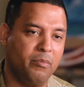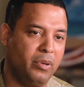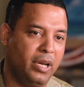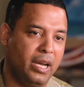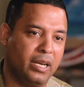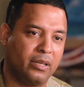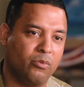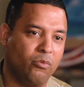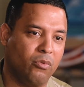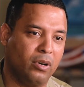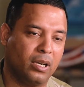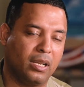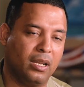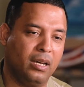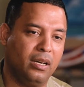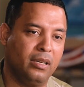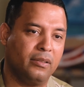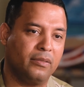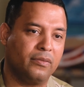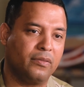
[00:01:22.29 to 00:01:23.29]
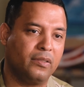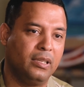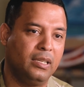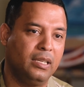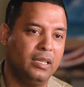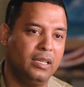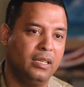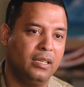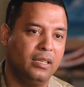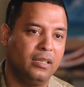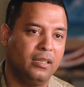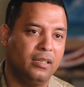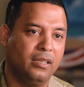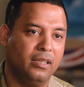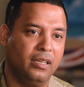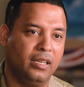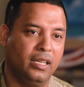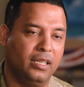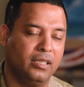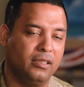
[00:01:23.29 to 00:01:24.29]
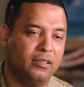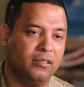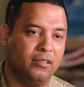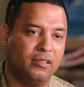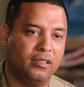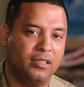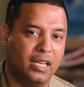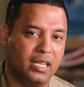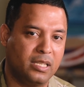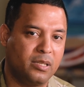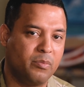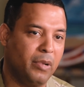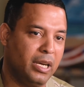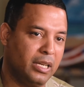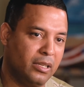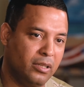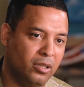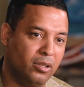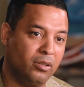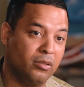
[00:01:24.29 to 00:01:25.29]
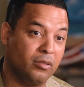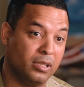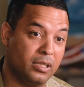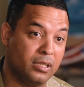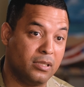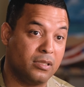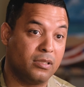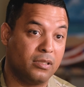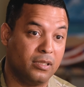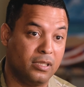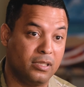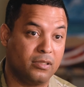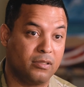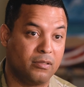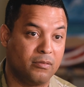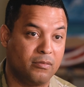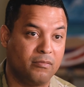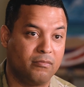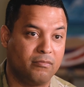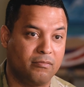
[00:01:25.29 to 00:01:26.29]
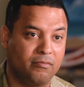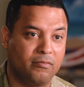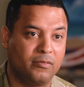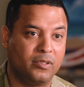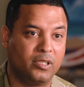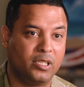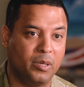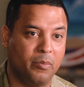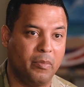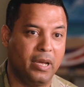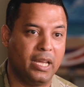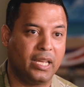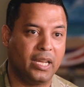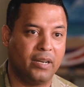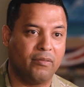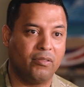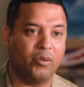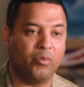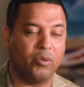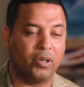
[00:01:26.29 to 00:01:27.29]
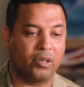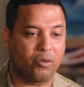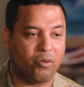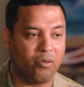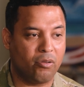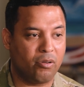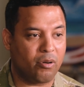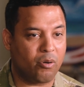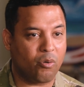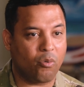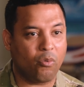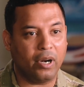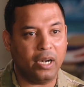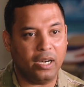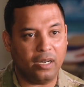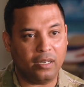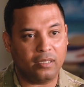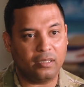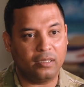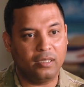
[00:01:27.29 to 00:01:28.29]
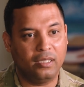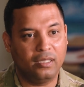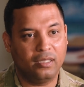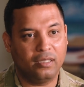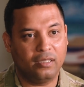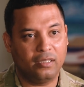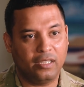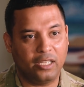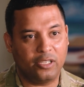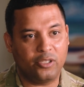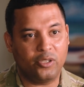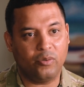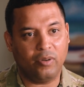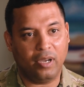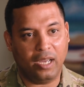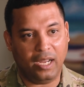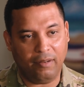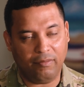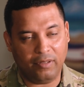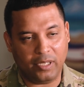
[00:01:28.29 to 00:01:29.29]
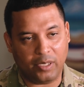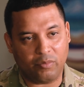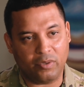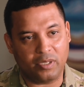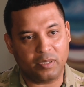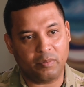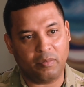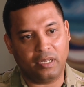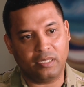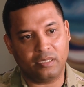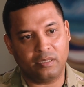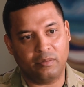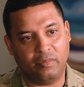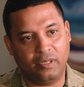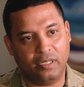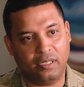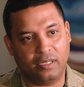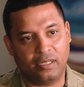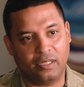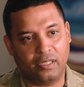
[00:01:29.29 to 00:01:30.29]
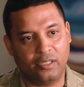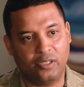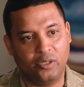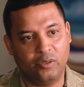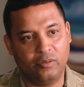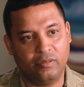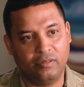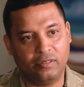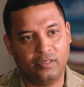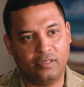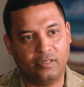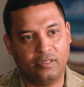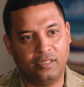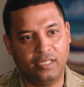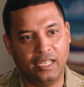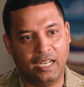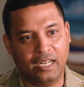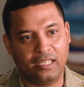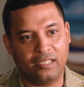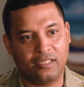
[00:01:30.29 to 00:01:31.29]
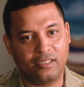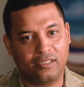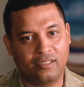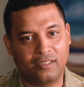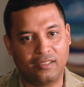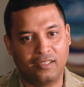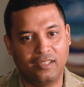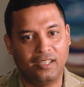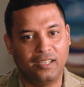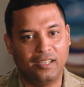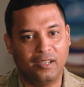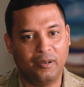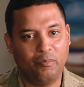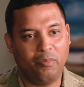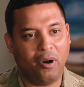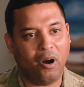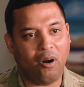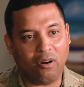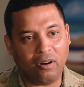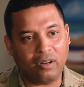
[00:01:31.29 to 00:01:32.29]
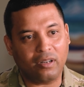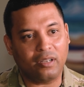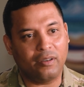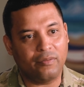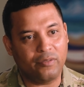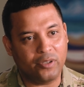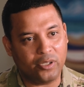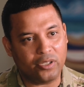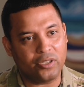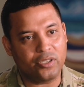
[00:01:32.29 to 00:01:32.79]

impact one life. And that's my goal is, is to make every recruiter aware that you have that responsibility. You, that is part of